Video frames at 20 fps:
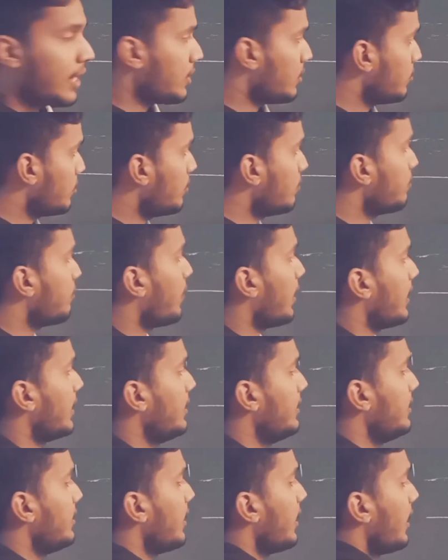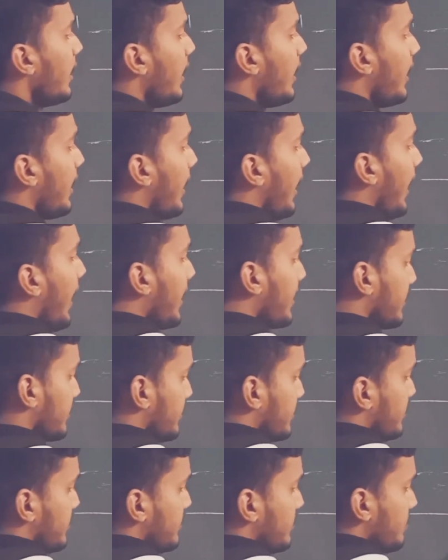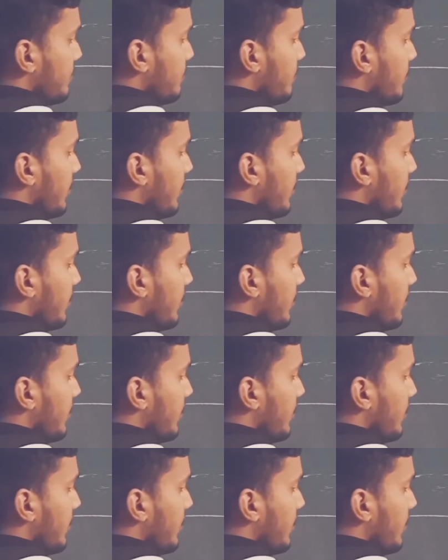I couldn't find x.